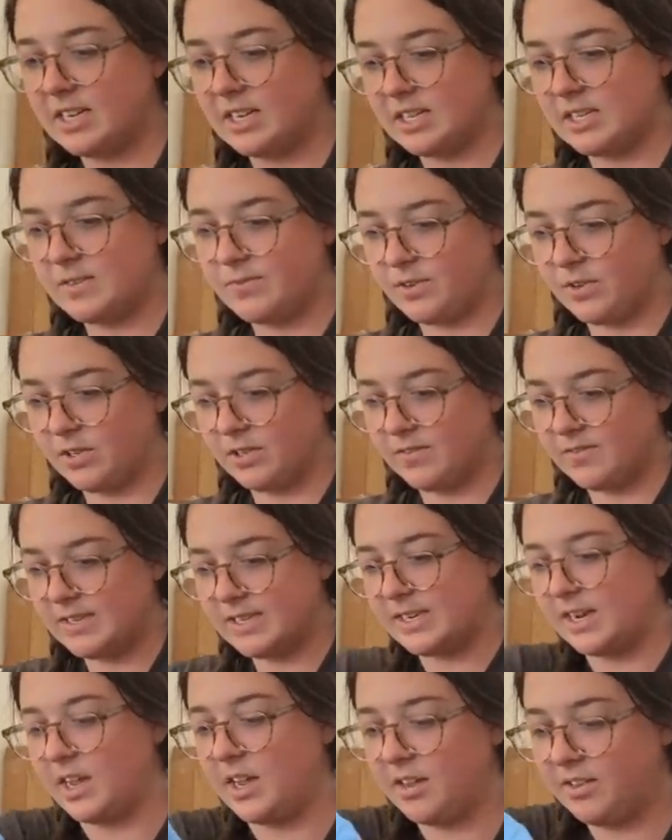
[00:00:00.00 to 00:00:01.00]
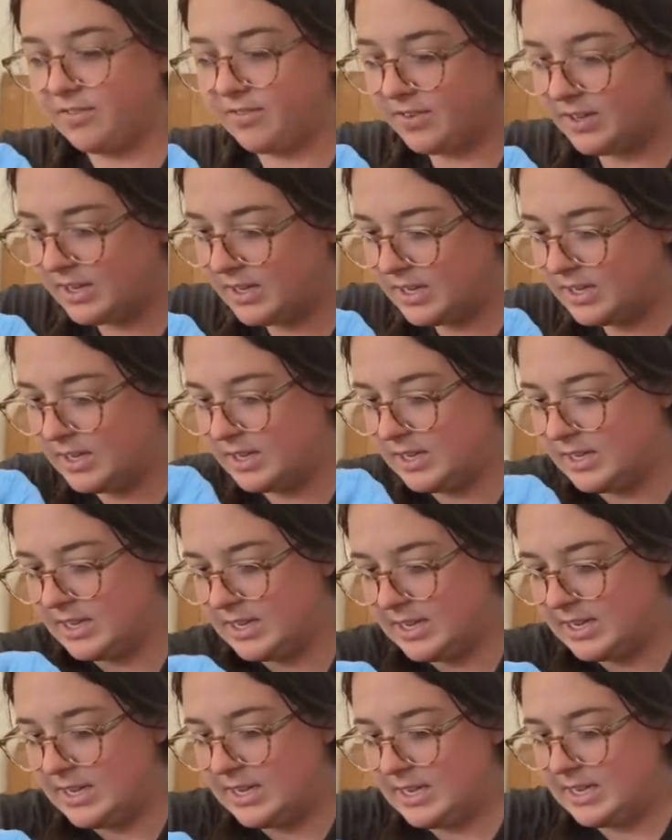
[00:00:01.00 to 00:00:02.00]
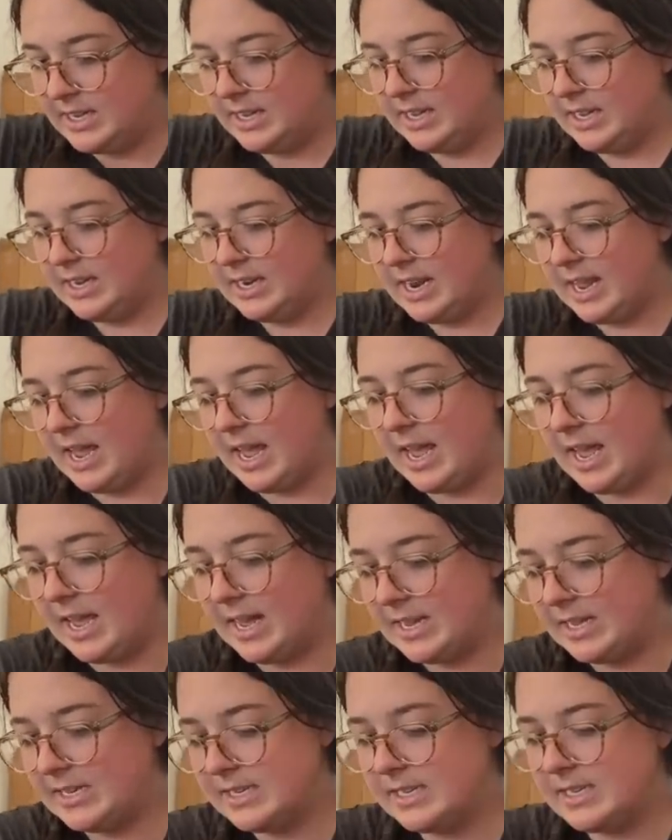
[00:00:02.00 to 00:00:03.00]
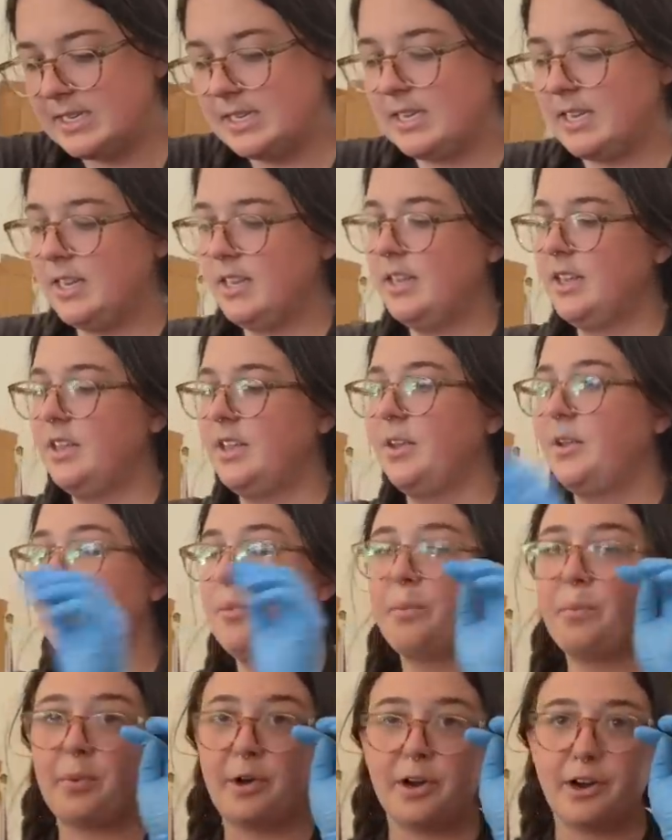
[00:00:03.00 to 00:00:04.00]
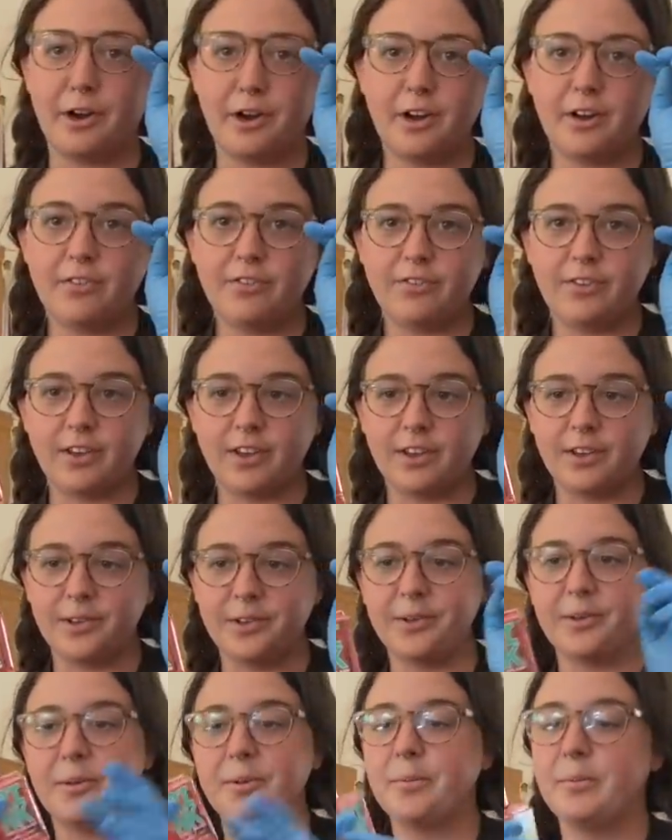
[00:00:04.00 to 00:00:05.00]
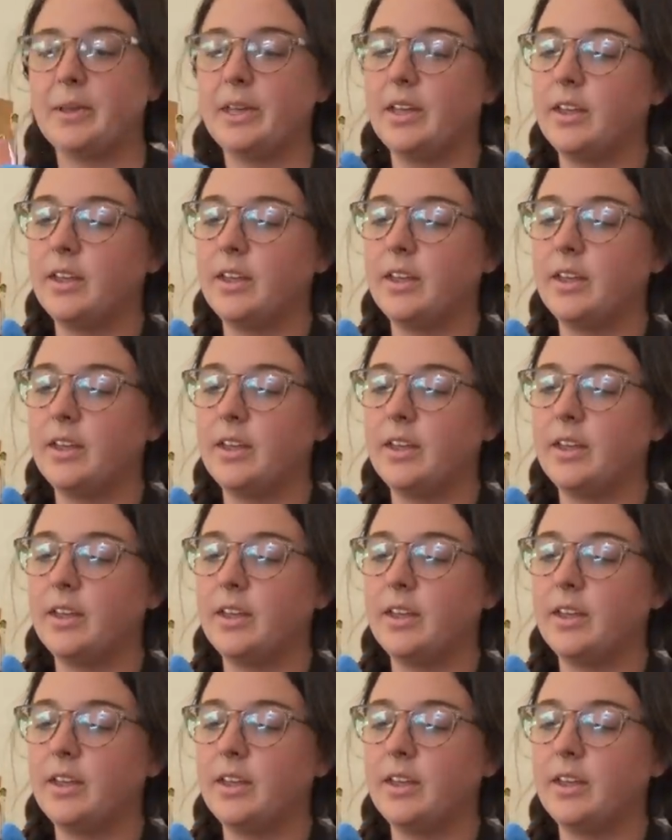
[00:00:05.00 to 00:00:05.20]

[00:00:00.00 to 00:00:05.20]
it's full of stuff. It has perfume.